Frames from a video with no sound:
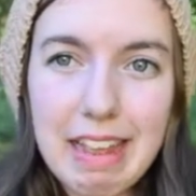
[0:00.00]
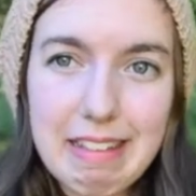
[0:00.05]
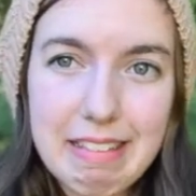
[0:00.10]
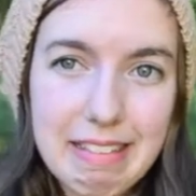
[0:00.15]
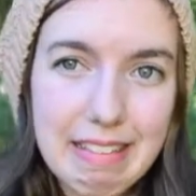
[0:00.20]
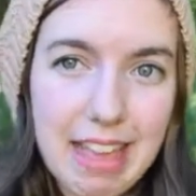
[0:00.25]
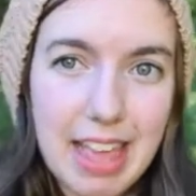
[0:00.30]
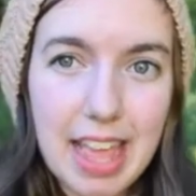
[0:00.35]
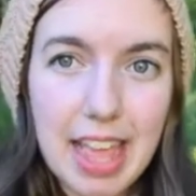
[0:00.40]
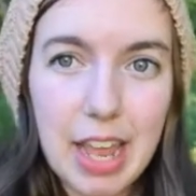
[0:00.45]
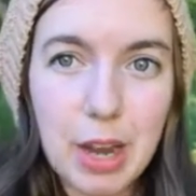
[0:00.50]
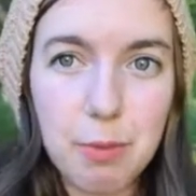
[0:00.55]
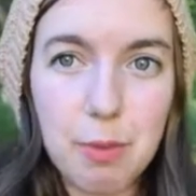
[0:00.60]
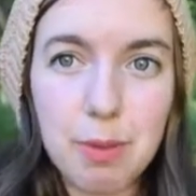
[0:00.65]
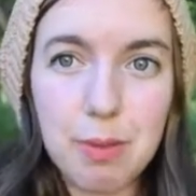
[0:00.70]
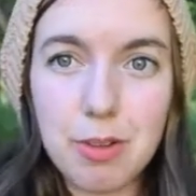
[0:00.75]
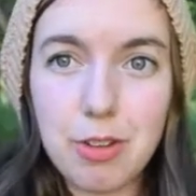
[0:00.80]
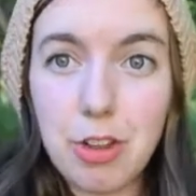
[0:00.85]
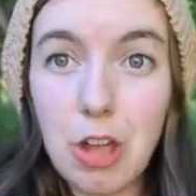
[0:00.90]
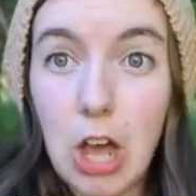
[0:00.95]
and then we
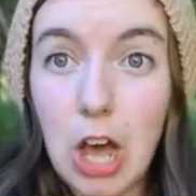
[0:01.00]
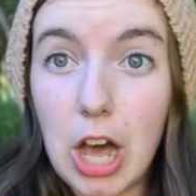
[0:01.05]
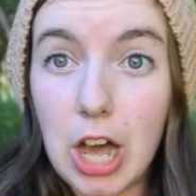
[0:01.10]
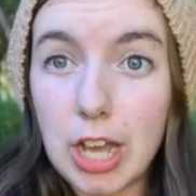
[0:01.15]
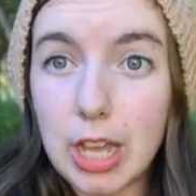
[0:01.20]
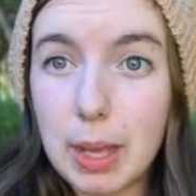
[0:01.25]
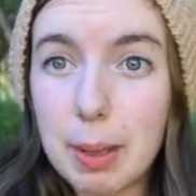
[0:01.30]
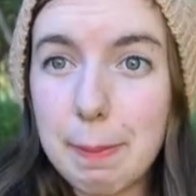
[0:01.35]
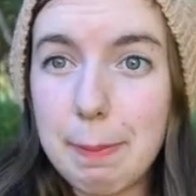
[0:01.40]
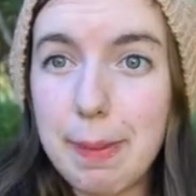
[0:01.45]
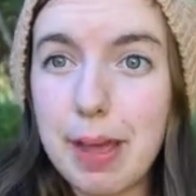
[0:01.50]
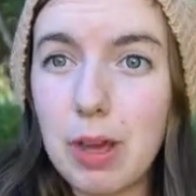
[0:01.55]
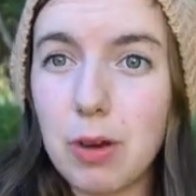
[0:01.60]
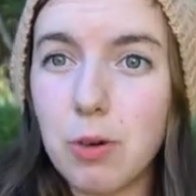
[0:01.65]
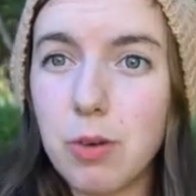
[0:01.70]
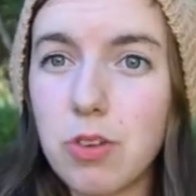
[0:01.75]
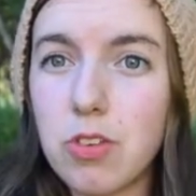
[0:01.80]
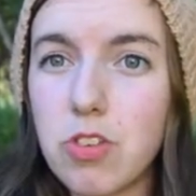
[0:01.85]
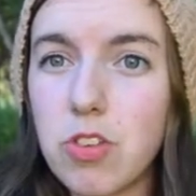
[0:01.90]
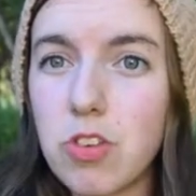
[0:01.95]
will talk
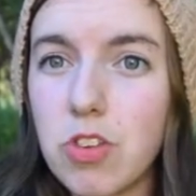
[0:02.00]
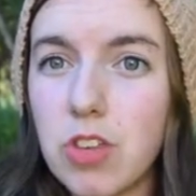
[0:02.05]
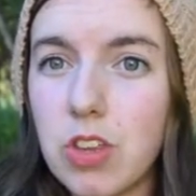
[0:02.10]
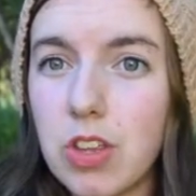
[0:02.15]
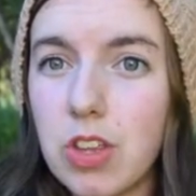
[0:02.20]
about